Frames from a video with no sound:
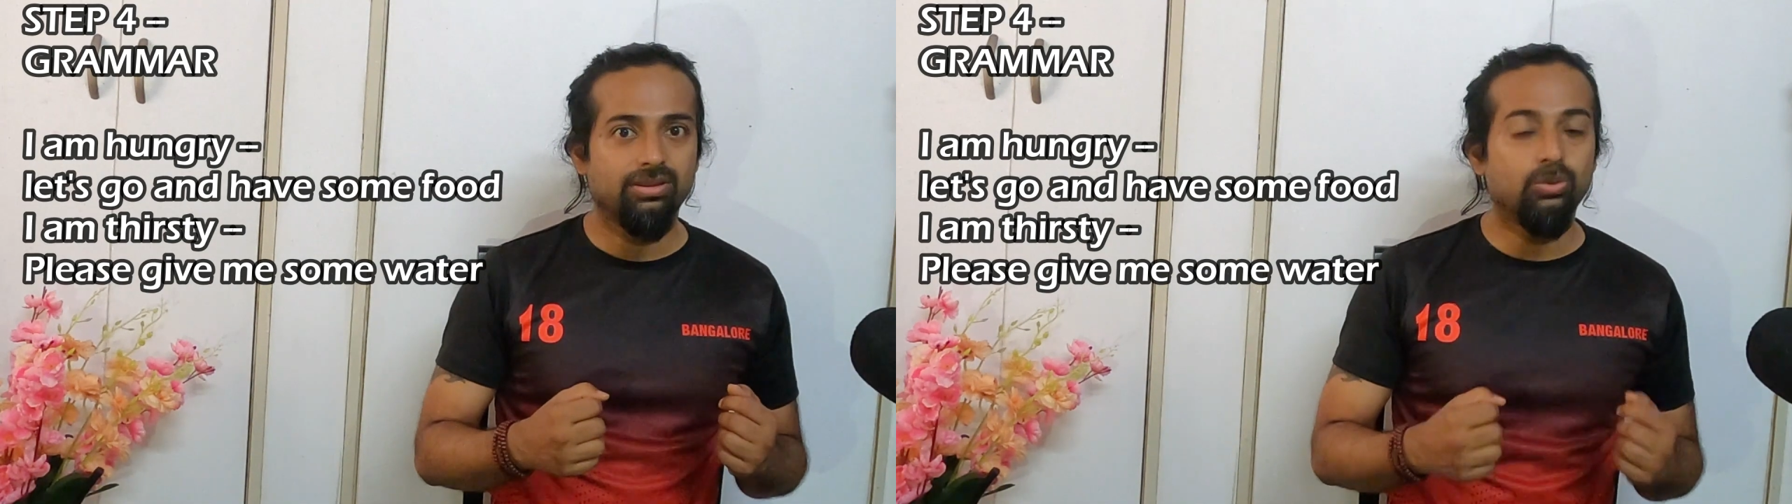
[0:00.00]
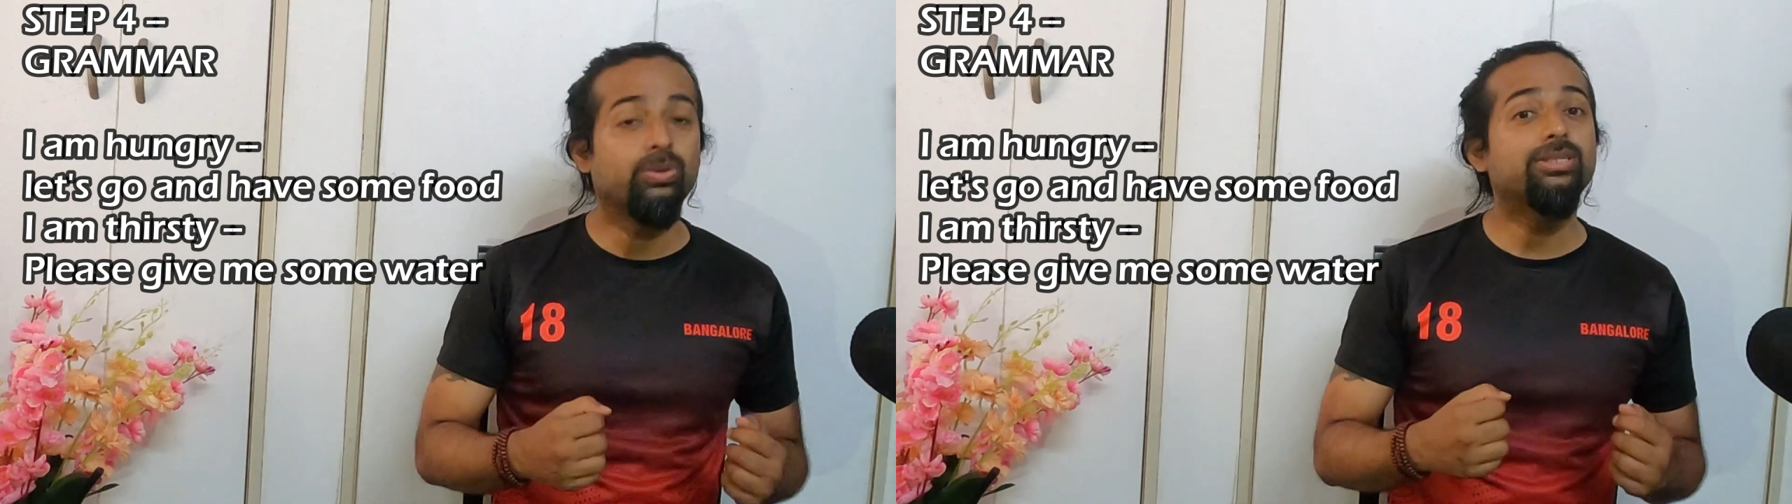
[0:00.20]

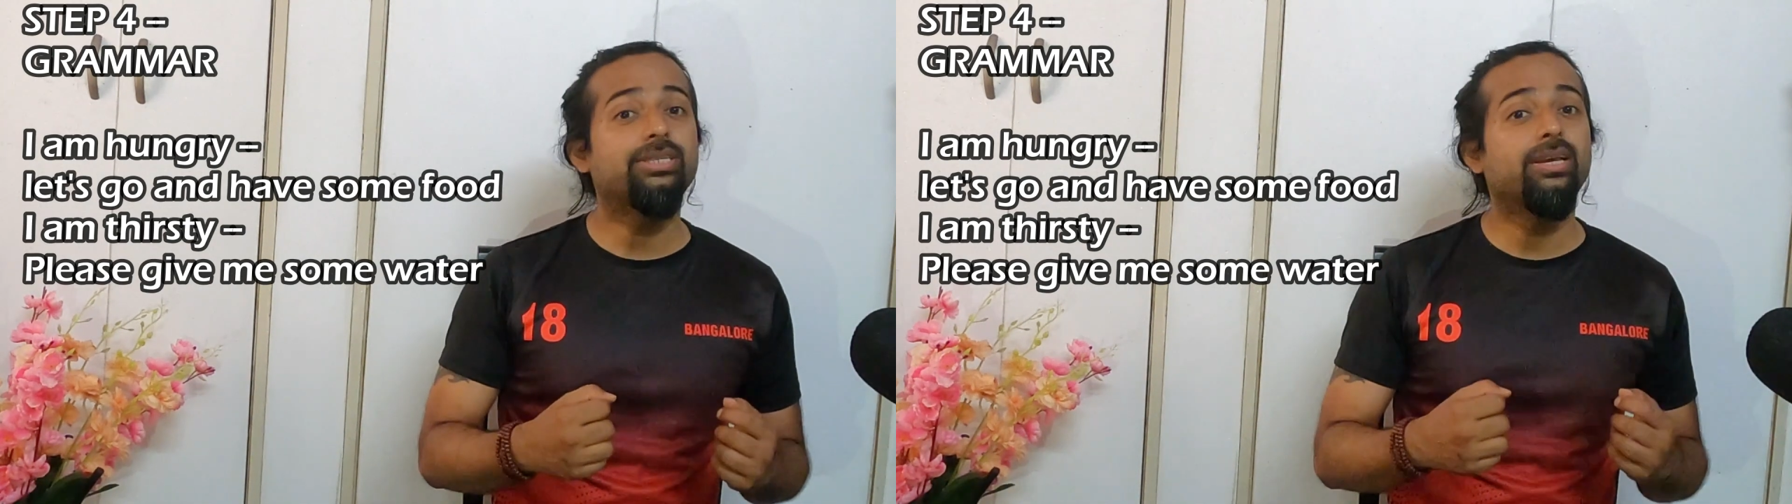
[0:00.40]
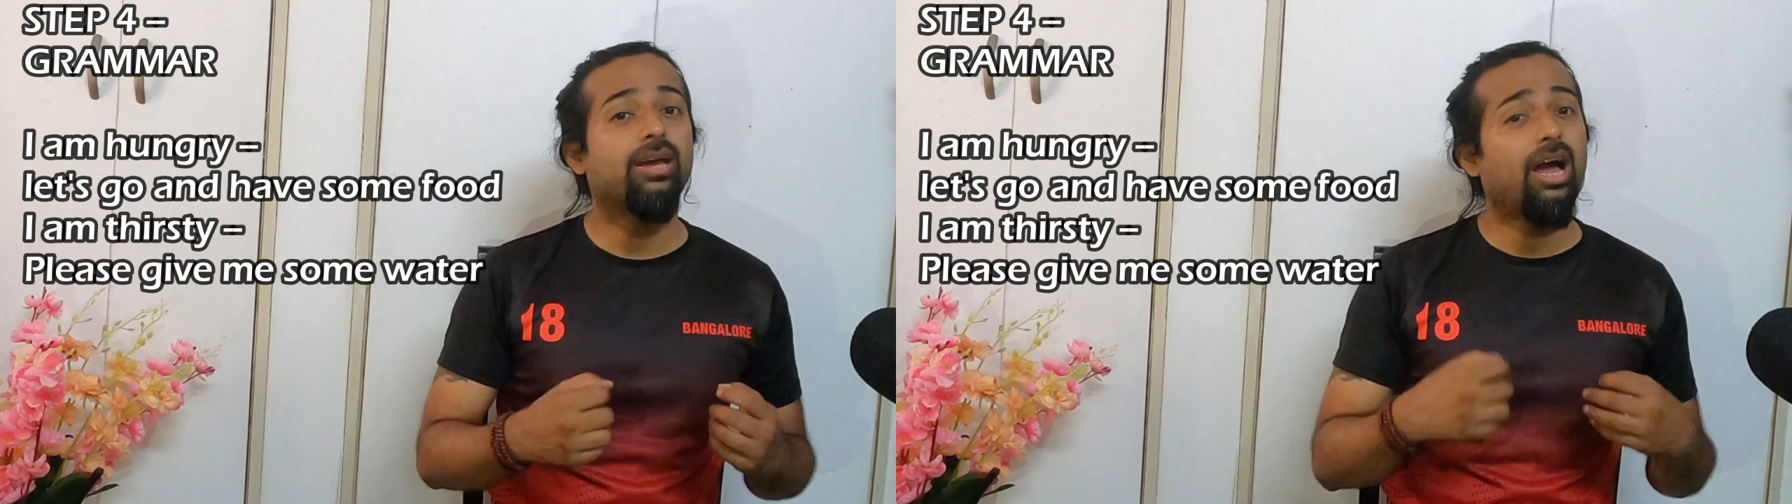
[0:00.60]
You can
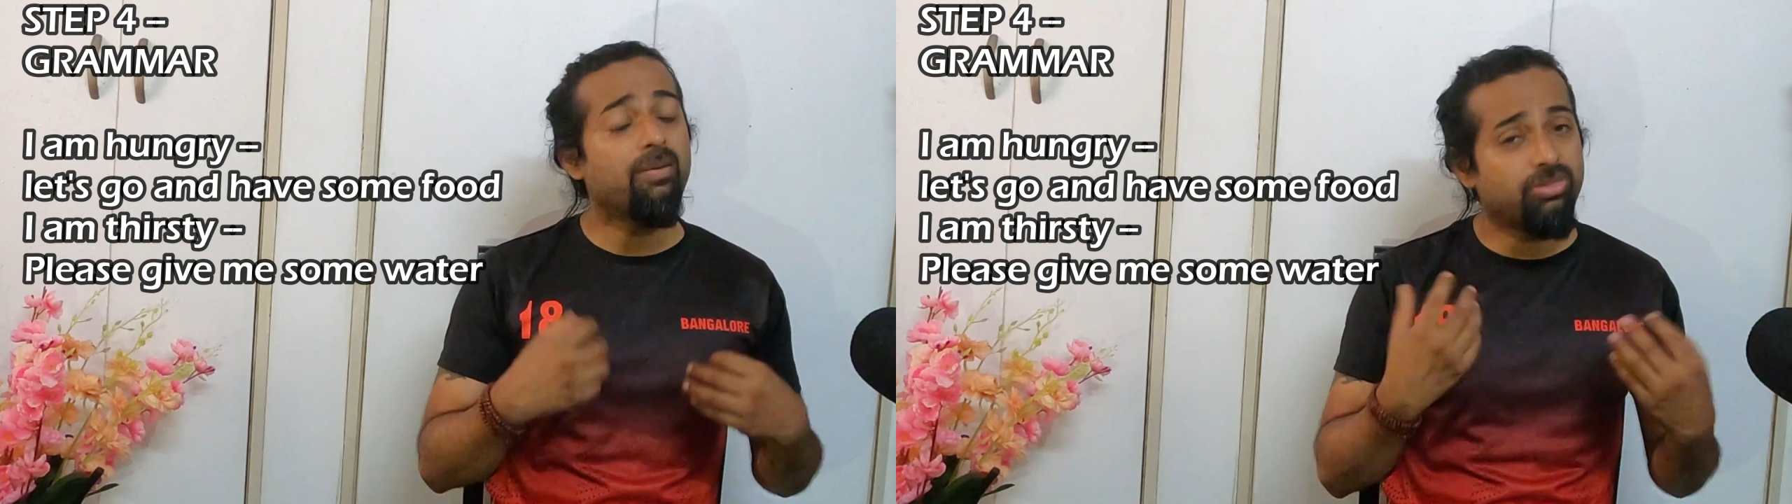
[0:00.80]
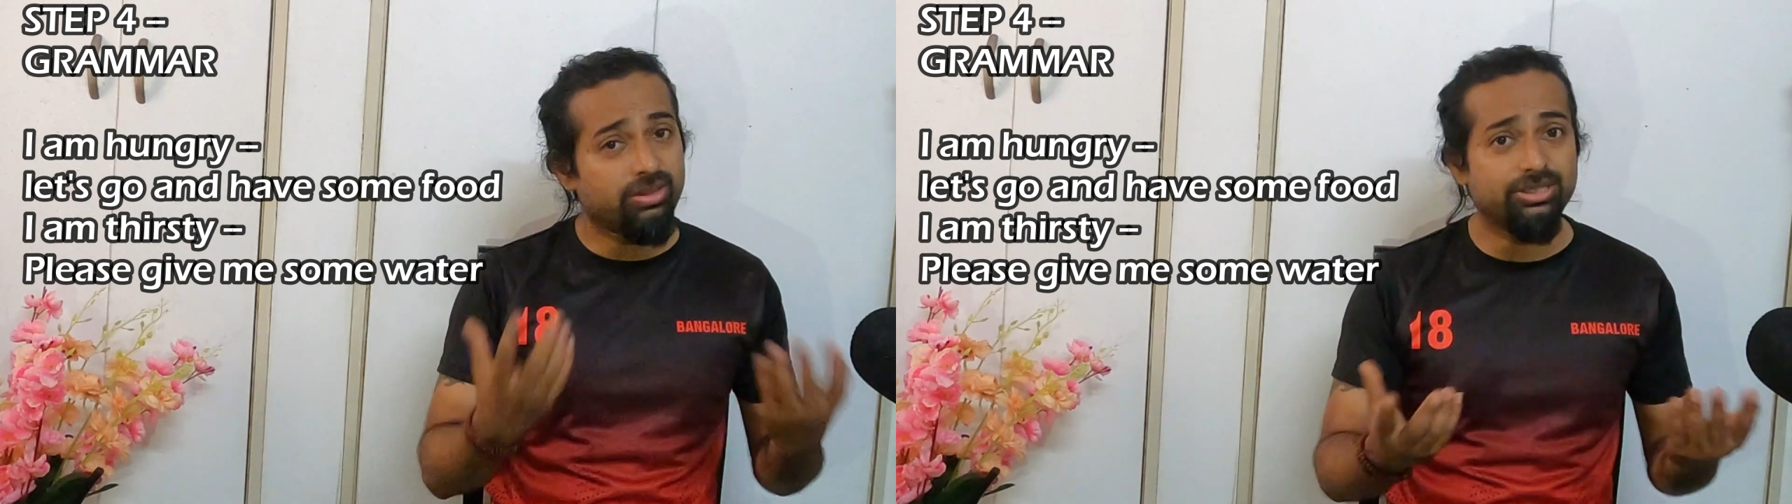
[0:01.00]
say,
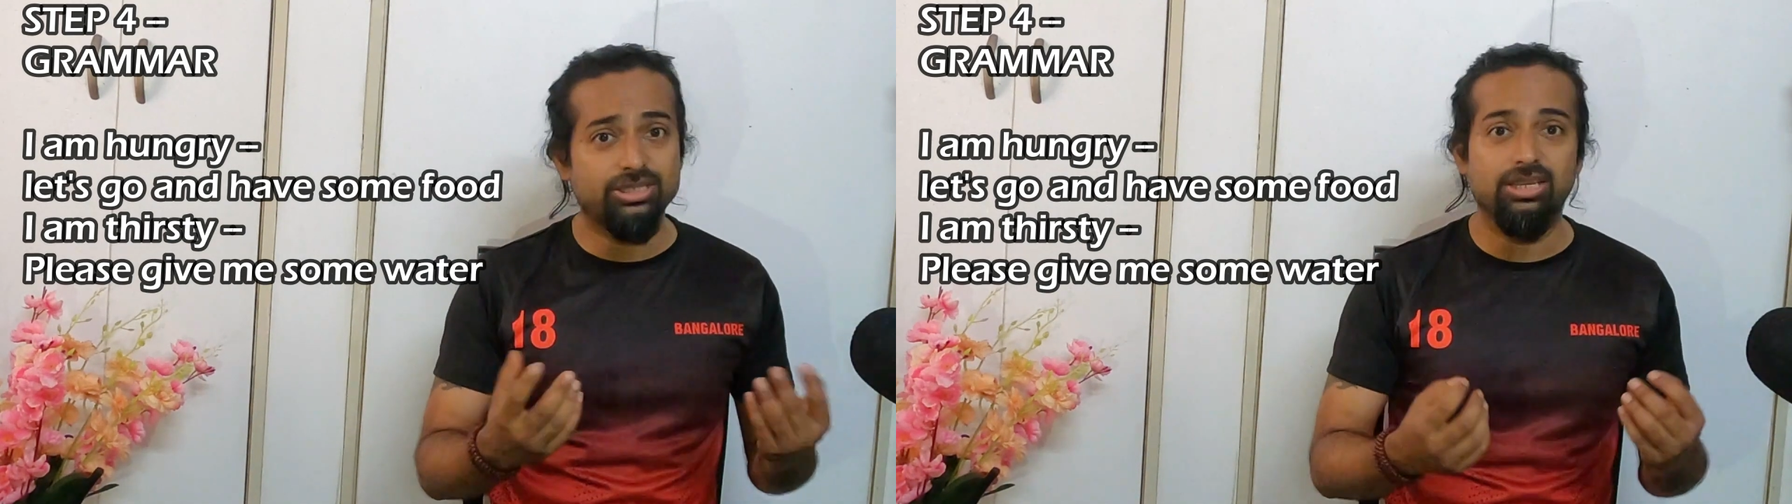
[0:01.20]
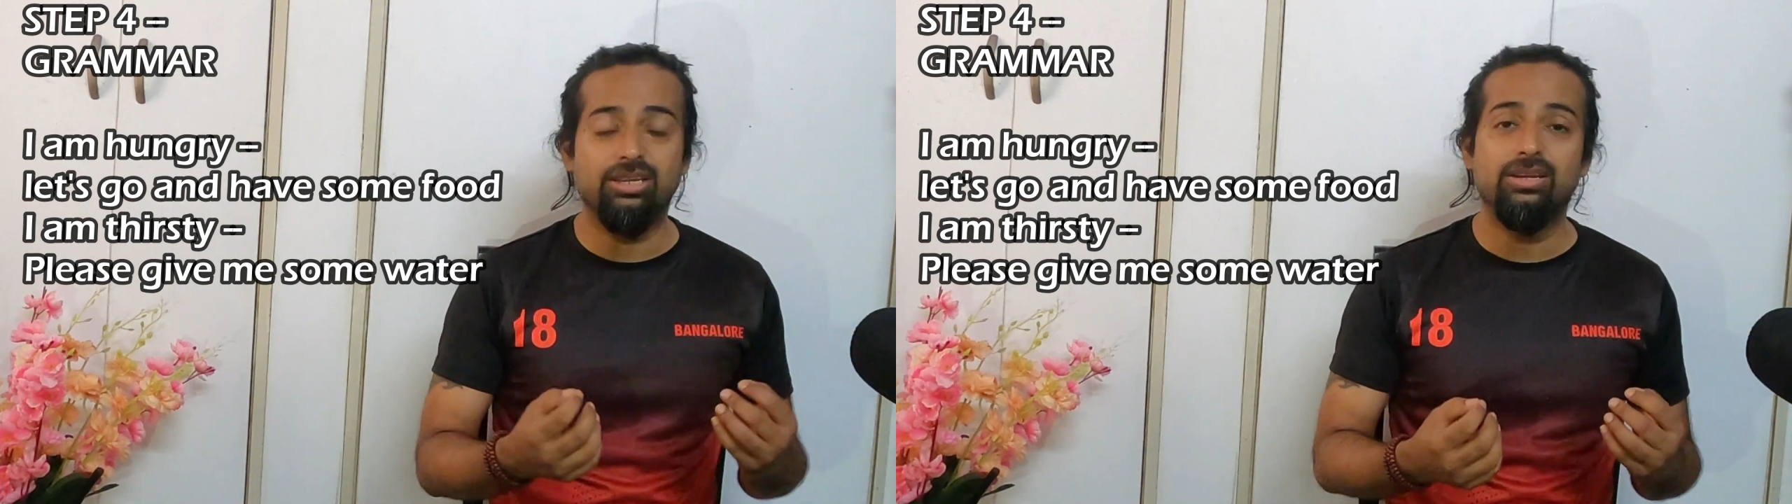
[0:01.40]
I am
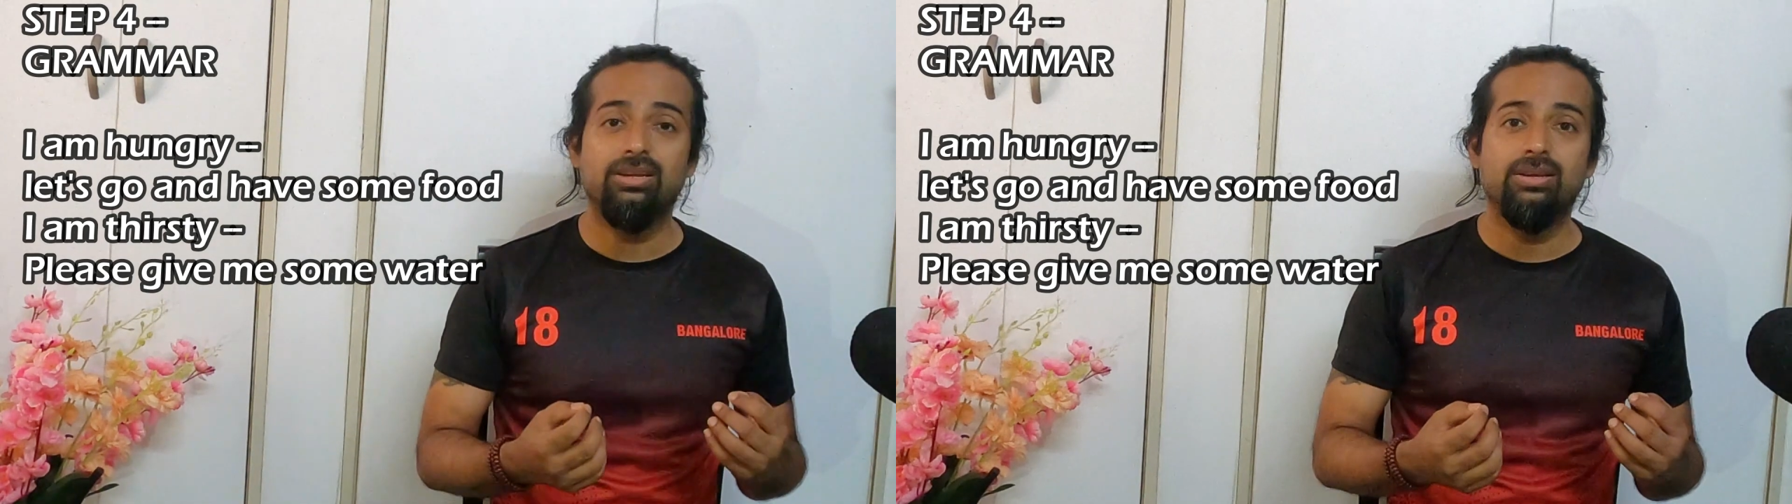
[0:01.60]
thirsty.